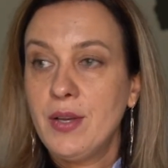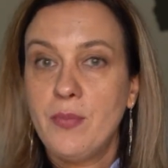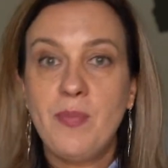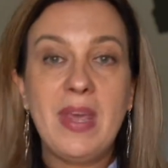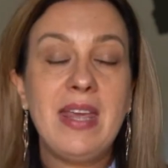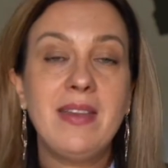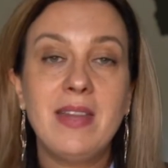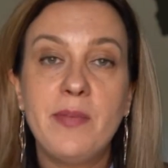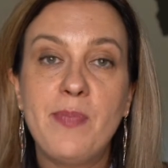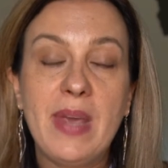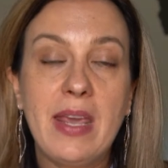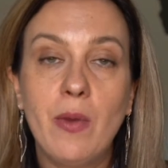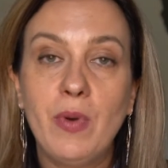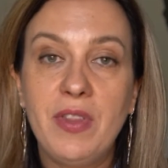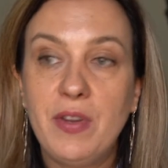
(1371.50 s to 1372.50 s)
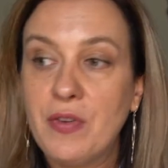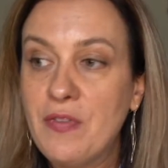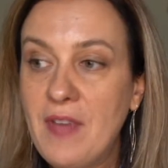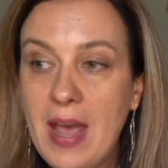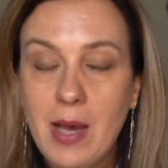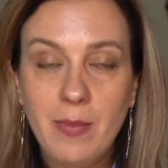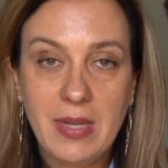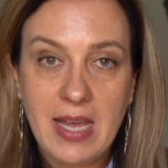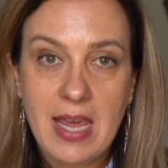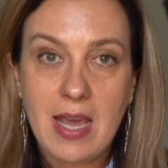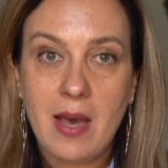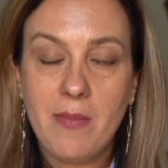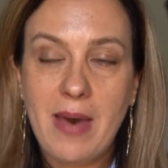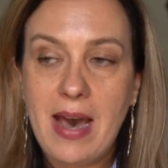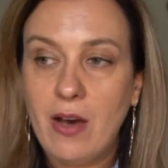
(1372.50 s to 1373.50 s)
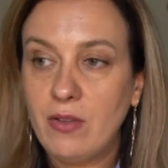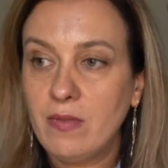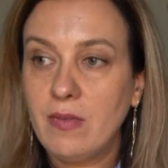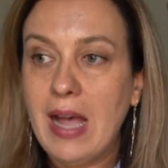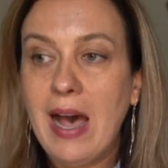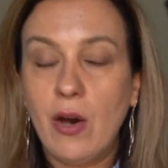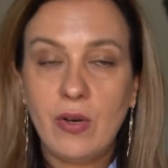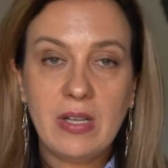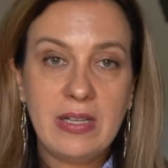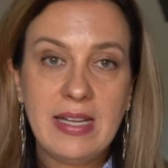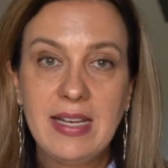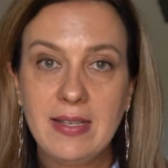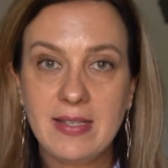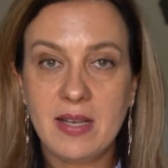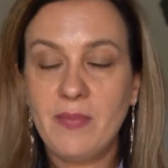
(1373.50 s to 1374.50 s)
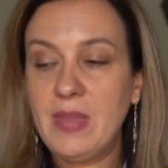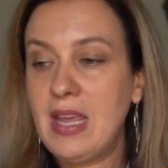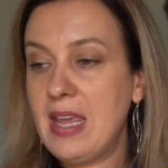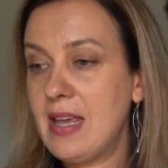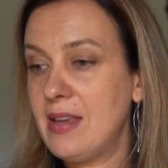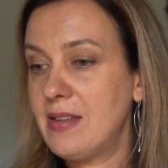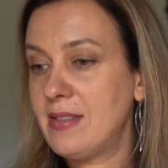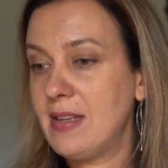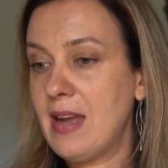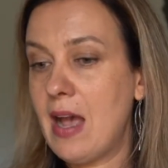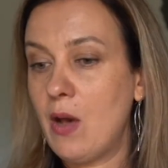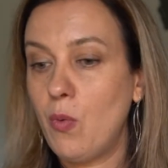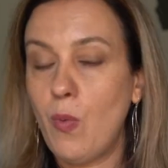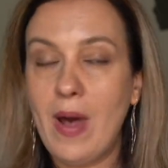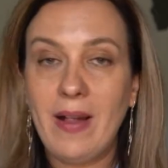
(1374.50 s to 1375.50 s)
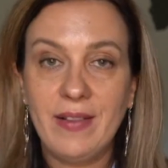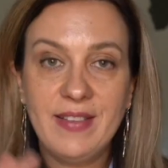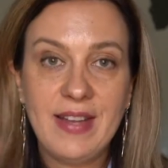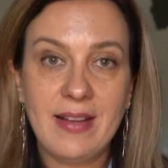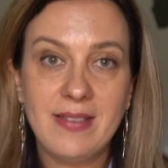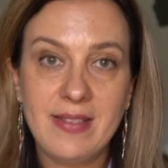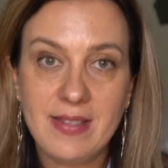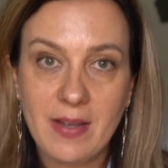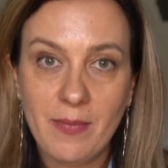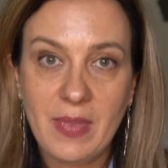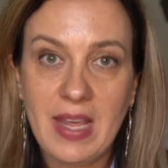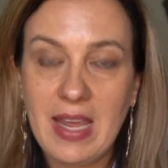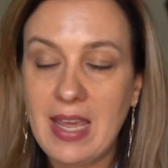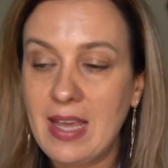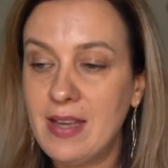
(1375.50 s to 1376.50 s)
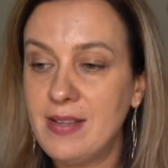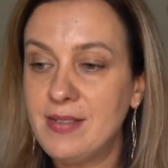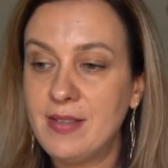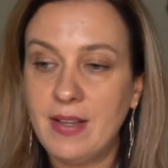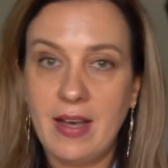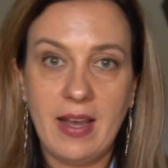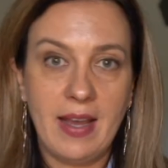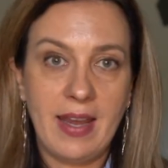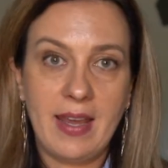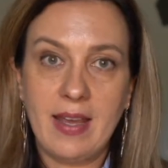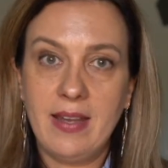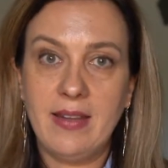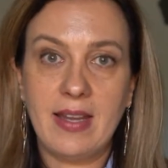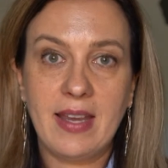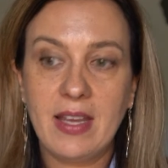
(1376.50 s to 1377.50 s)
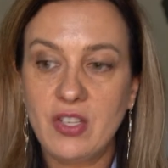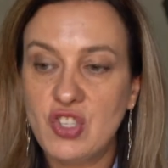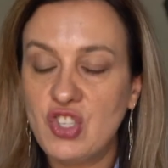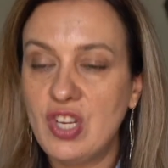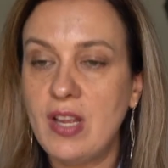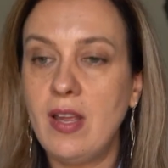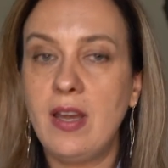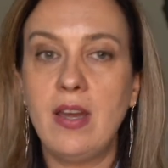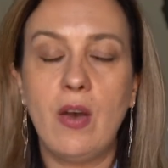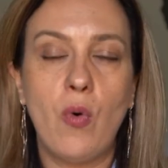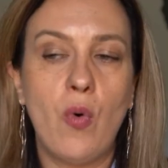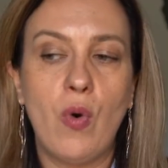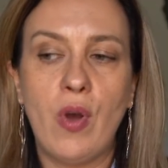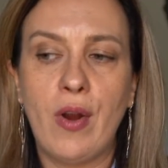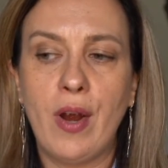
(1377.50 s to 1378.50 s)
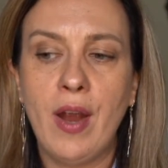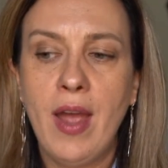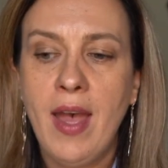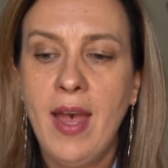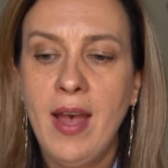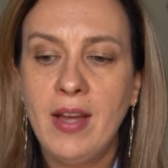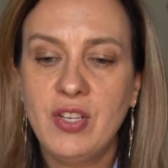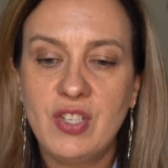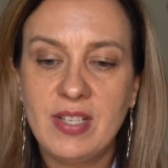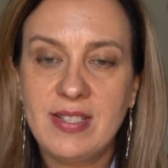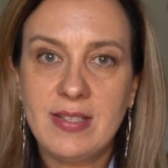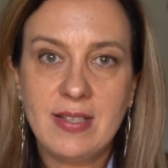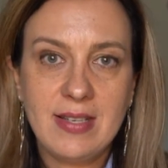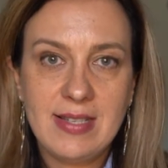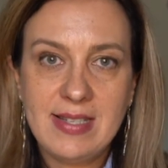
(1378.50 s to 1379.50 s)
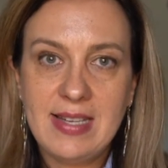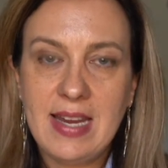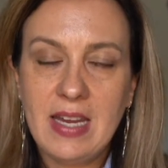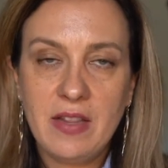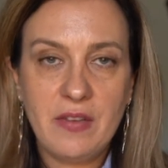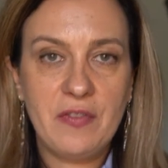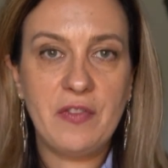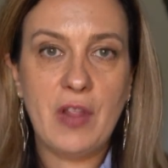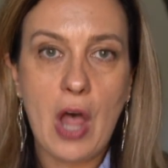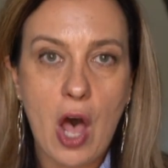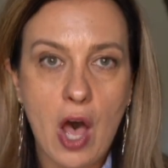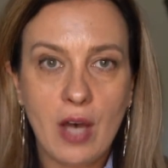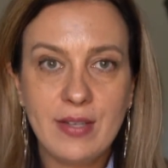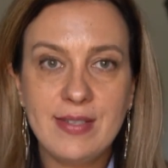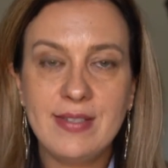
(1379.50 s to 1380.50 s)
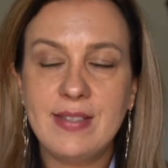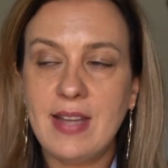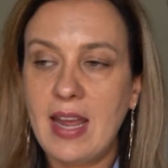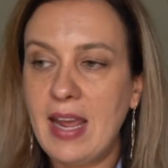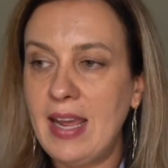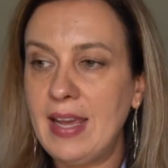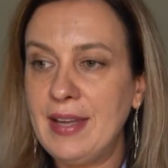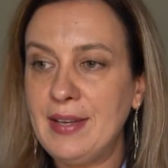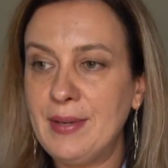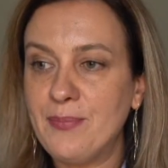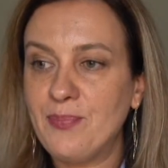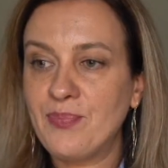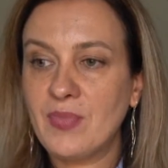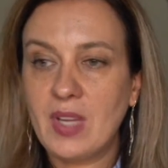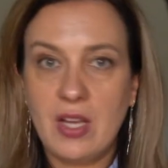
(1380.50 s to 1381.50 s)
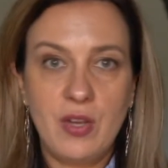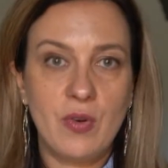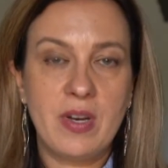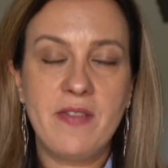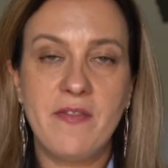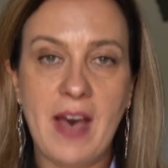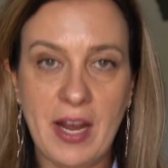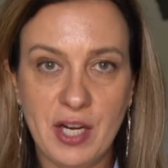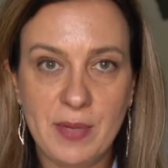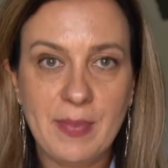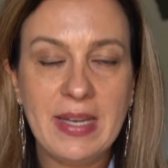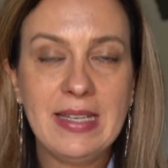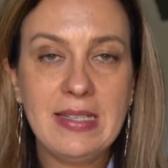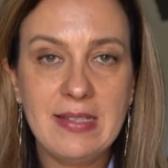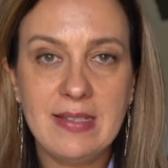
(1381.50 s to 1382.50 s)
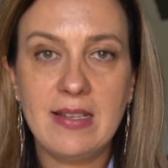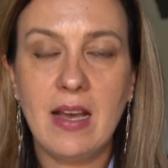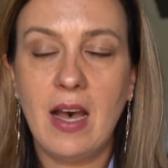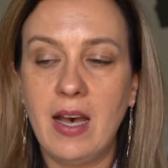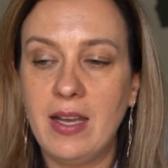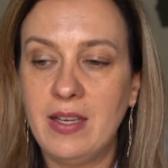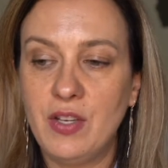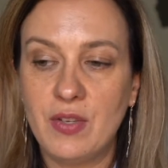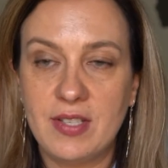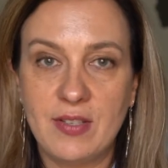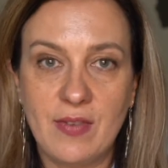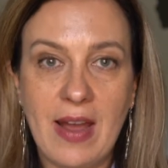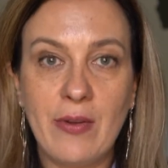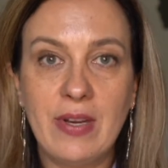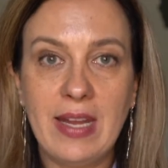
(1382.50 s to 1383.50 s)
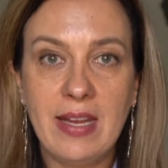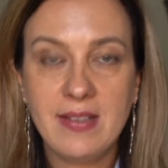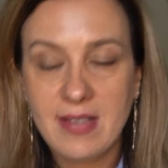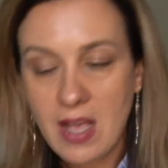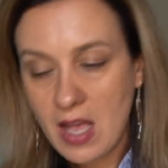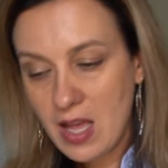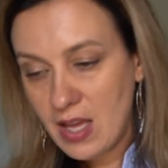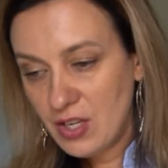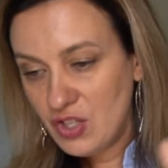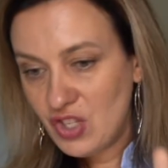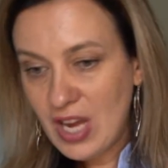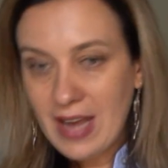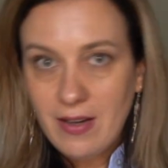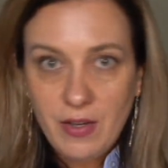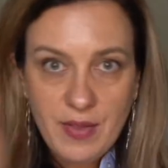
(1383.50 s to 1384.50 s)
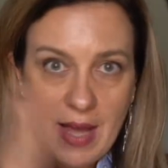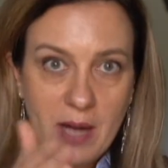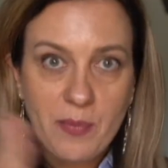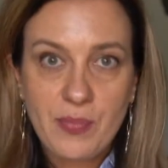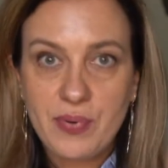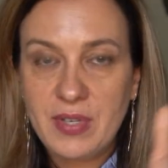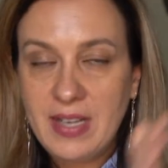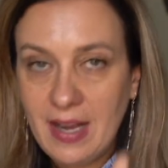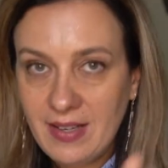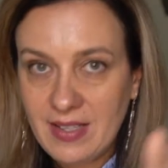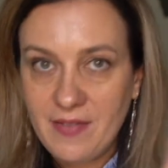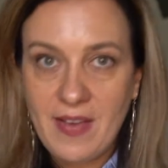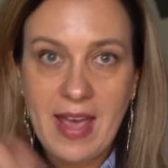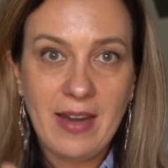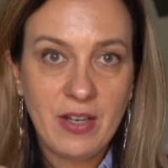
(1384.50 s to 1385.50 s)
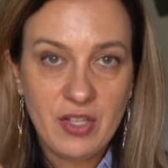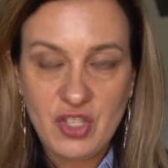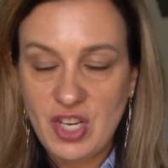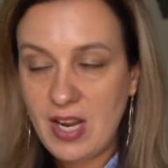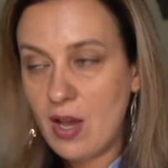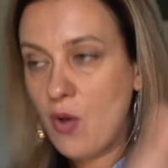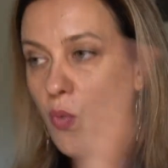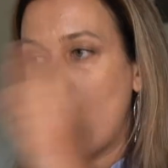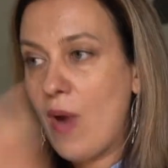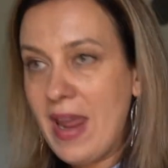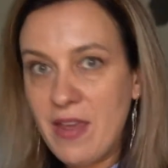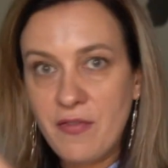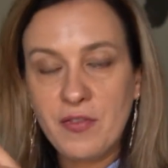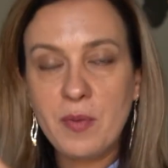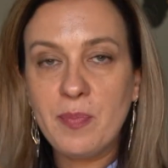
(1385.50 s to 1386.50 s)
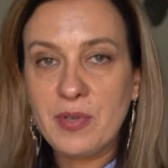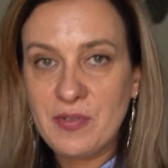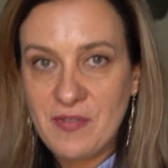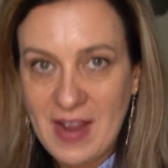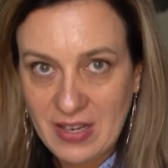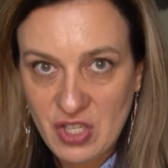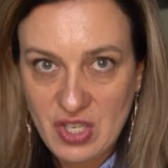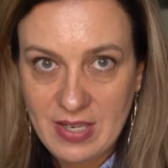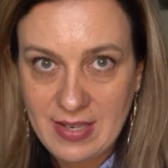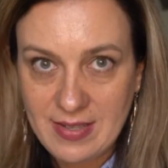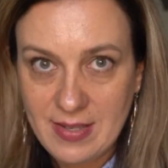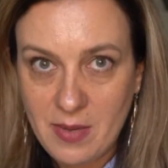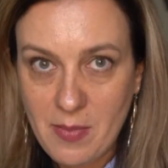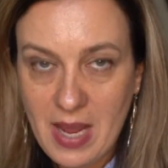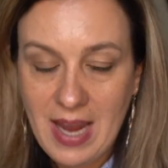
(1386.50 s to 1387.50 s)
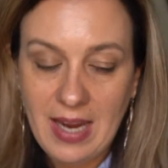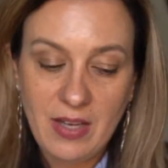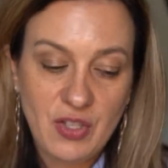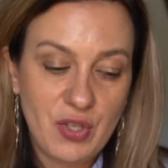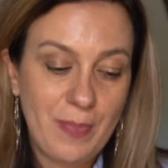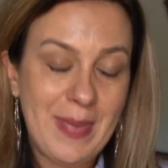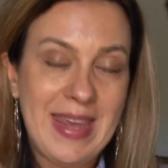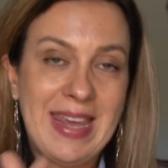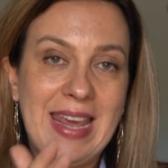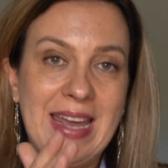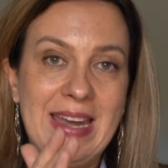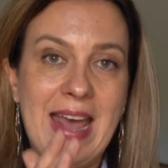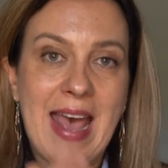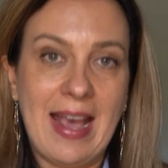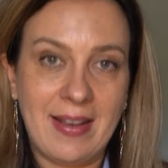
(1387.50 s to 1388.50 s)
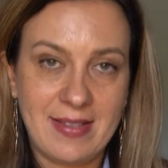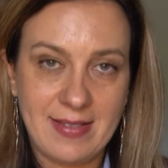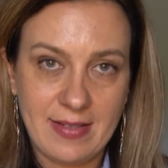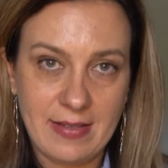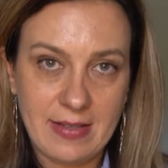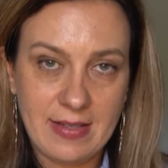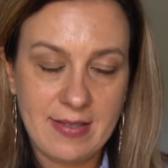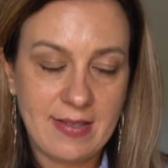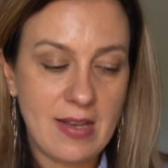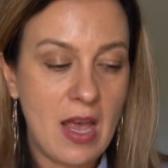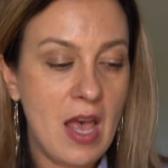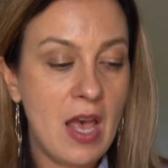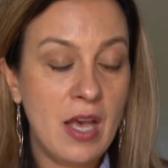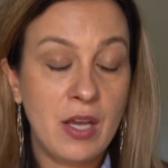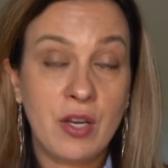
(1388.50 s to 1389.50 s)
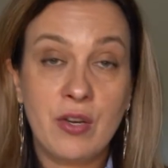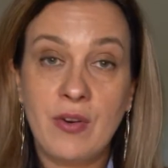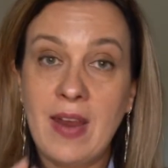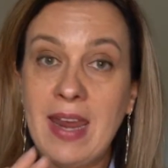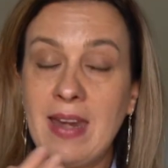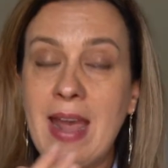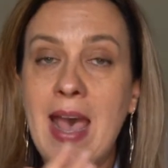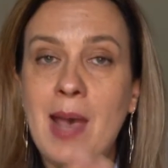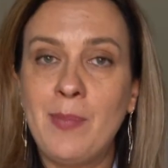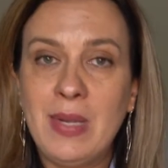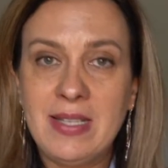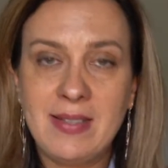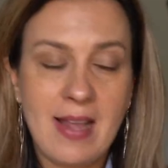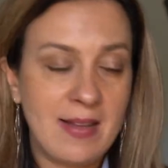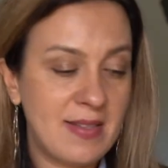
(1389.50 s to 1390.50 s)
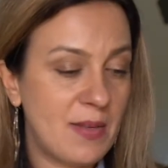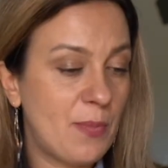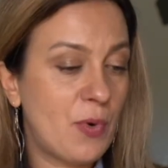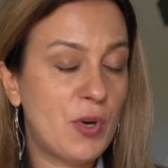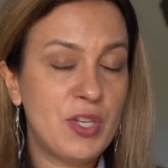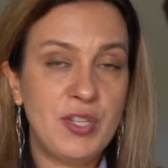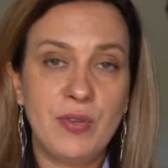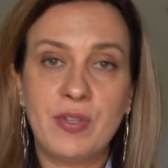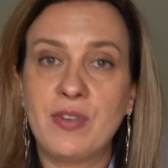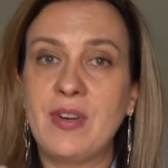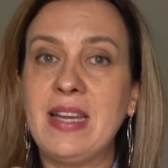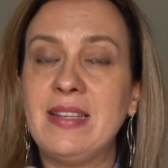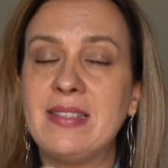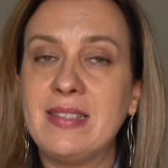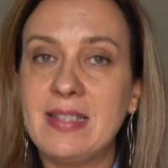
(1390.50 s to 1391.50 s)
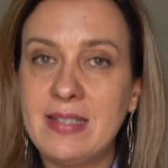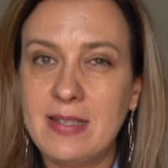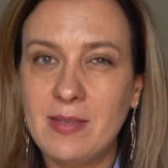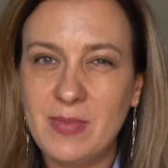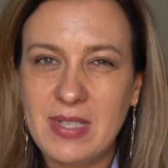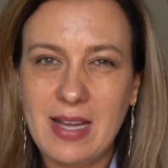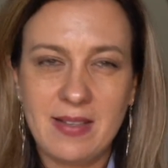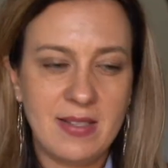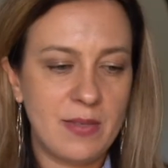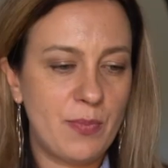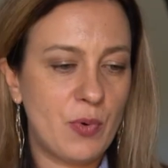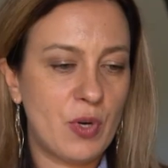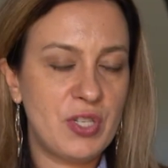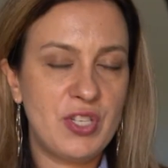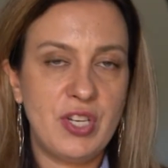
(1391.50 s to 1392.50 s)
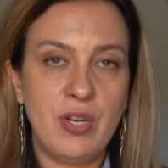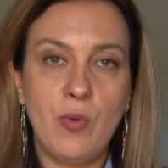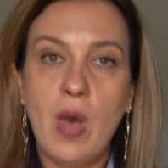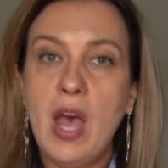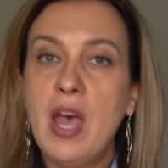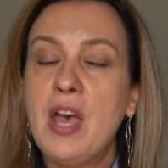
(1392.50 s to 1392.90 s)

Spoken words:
being nitpicky with your family about how clean something is and how well done something is, like in the kitchen, or just seeing the flaws in your environment, in your surroundings. Channel that productive energy away from perfectionism into being in excellence. Create habits that support you, create systems that support you.